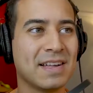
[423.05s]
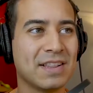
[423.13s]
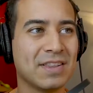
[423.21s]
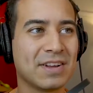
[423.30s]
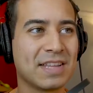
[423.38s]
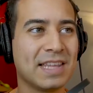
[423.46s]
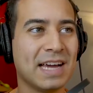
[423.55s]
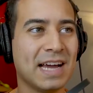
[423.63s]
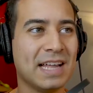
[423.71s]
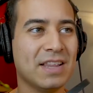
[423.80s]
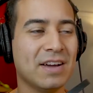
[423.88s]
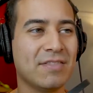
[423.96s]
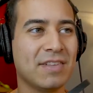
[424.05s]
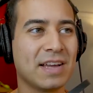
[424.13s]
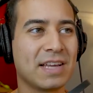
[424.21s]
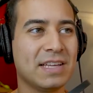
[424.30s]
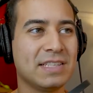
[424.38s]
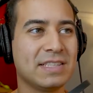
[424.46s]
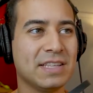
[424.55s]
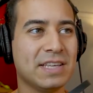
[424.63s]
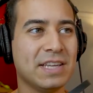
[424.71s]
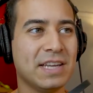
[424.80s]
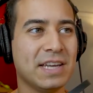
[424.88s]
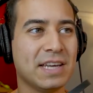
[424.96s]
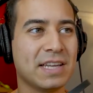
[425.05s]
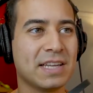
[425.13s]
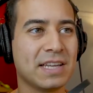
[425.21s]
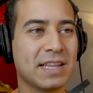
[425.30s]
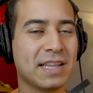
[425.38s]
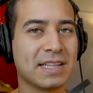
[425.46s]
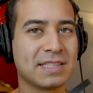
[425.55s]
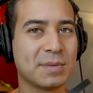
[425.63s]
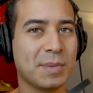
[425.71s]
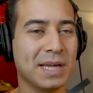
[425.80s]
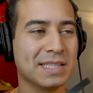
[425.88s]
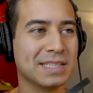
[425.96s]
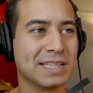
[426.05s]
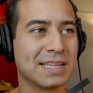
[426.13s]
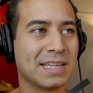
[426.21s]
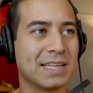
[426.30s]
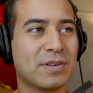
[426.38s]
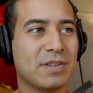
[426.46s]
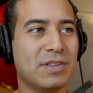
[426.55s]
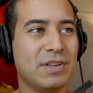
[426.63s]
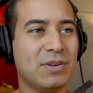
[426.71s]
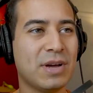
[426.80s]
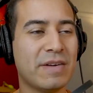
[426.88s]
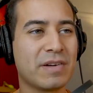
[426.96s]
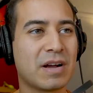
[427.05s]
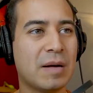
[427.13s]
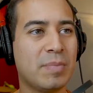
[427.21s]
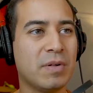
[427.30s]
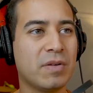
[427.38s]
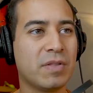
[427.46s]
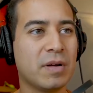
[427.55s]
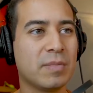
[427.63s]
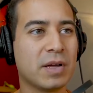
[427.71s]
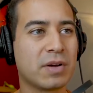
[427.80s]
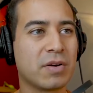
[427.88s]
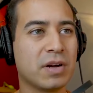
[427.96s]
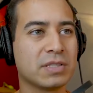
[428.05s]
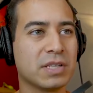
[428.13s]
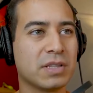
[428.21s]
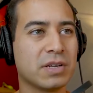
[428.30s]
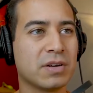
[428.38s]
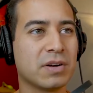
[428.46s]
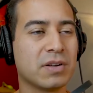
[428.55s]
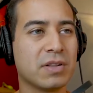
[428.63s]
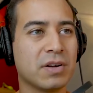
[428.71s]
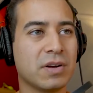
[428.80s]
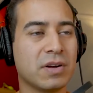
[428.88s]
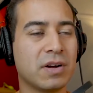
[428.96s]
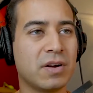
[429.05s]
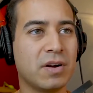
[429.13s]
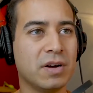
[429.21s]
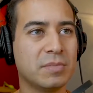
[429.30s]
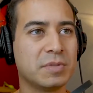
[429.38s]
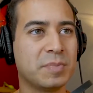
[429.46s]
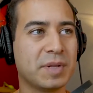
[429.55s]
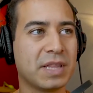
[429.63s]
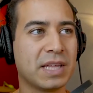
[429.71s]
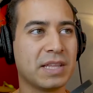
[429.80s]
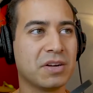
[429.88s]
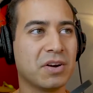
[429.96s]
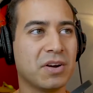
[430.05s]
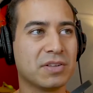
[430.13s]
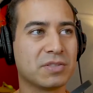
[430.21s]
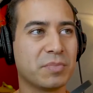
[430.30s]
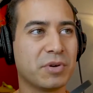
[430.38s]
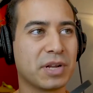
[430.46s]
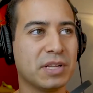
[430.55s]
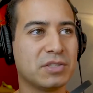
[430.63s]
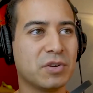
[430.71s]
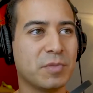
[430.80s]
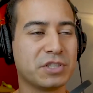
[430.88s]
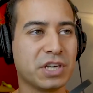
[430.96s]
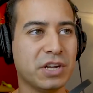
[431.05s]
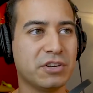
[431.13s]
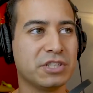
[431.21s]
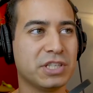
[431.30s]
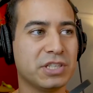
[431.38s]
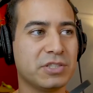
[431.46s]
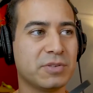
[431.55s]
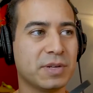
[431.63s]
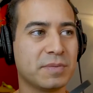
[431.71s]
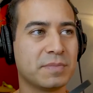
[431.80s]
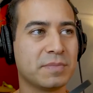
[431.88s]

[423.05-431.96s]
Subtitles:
Look at that. I love like he's leading it. That's amazing. Do you have a couple of them like crossing their arms, but then they're also bringing so much energy into it?